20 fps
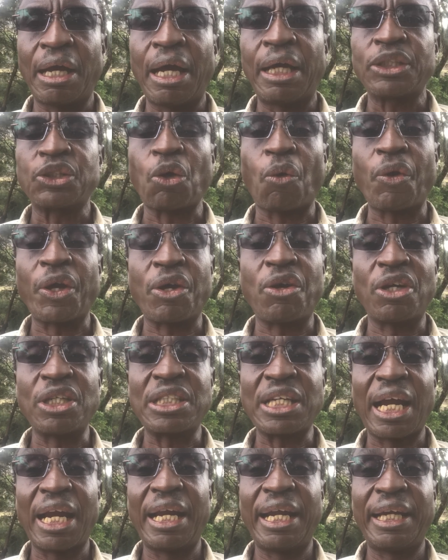So we got
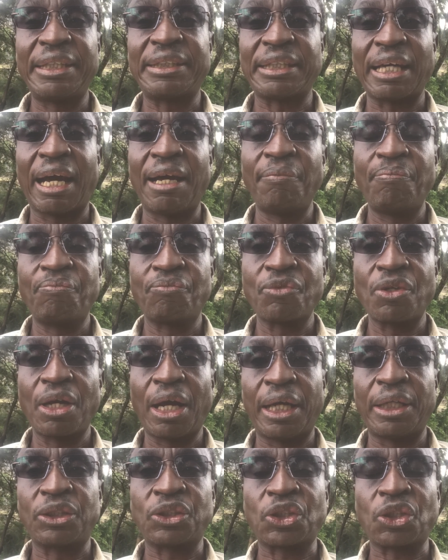a letter,
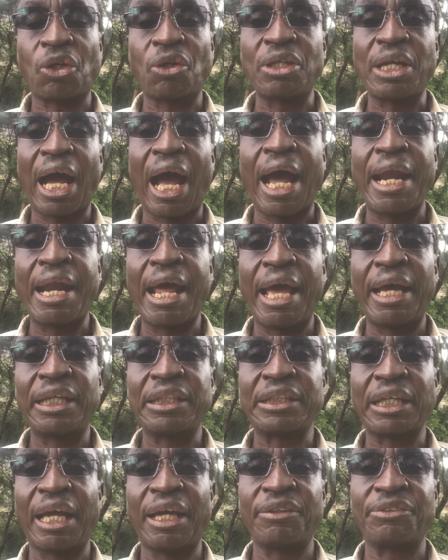it's called an
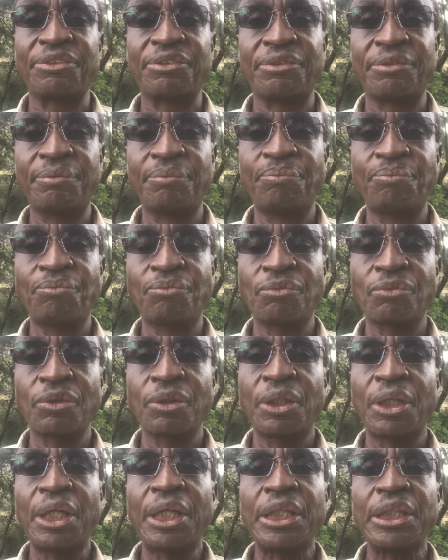SF,
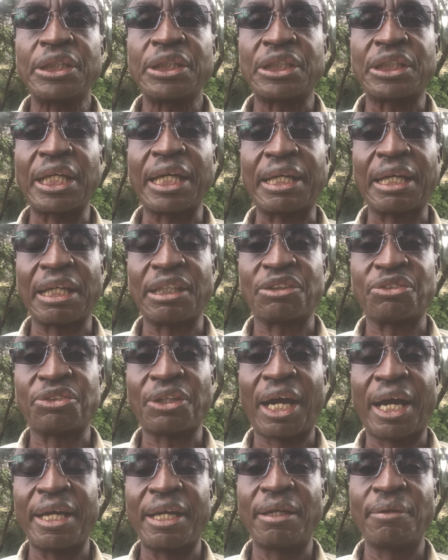secret
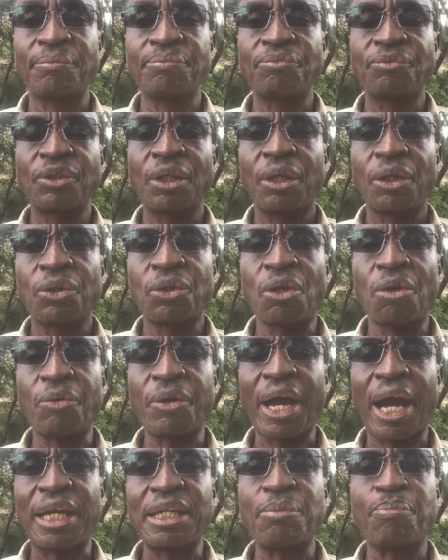file. You know, we
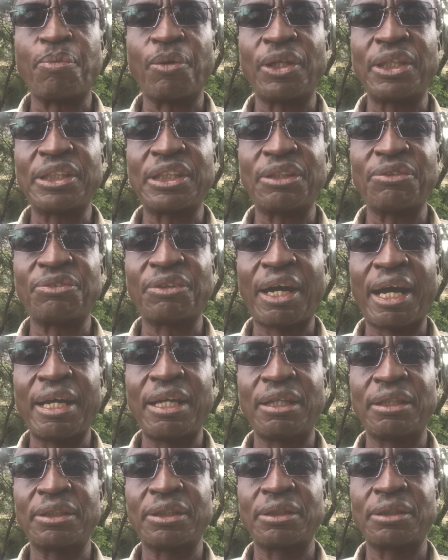had the policy
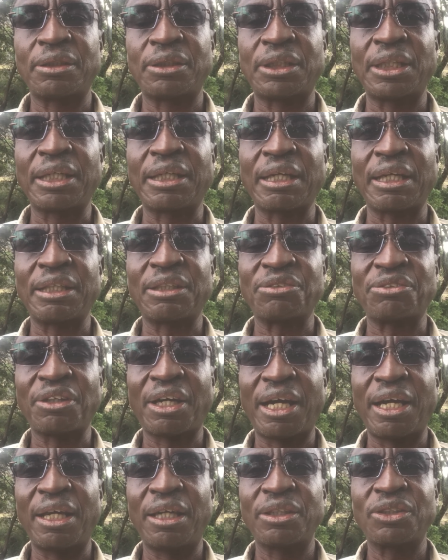file, secret
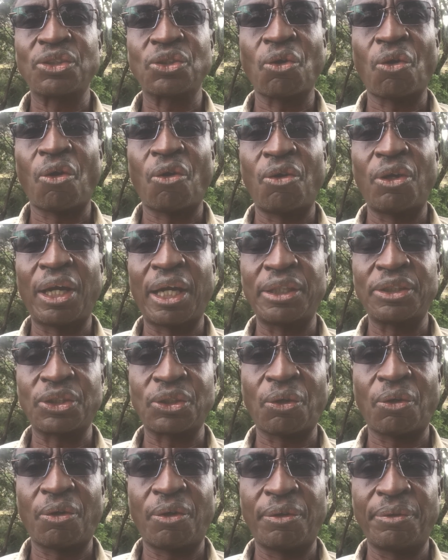file, so on and
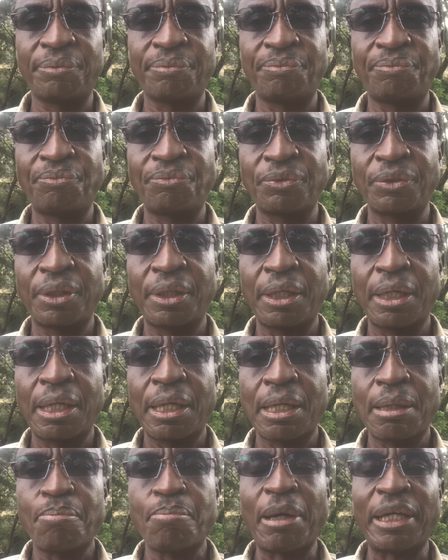so on.
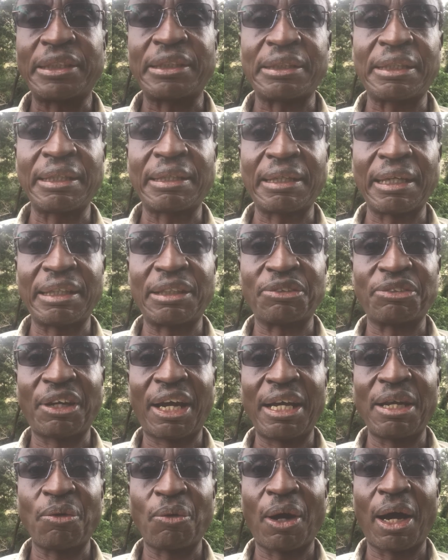But secret
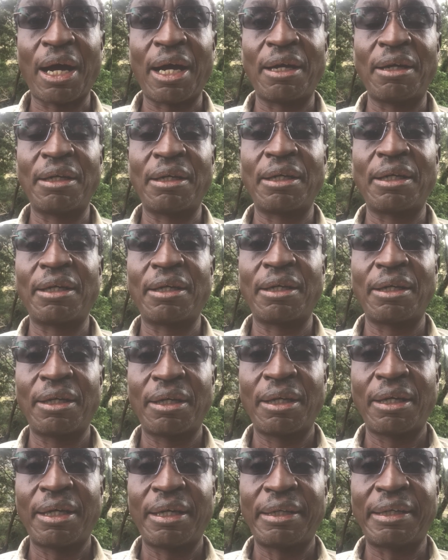file were
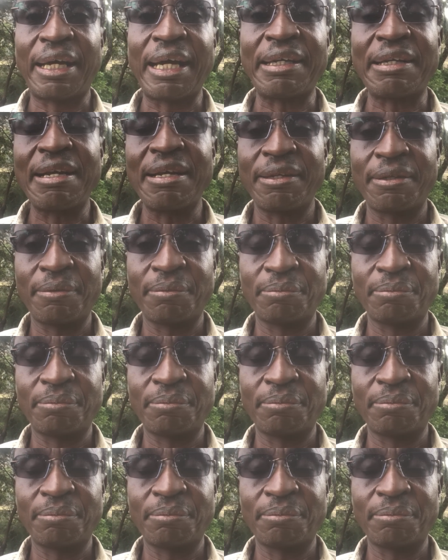deadly.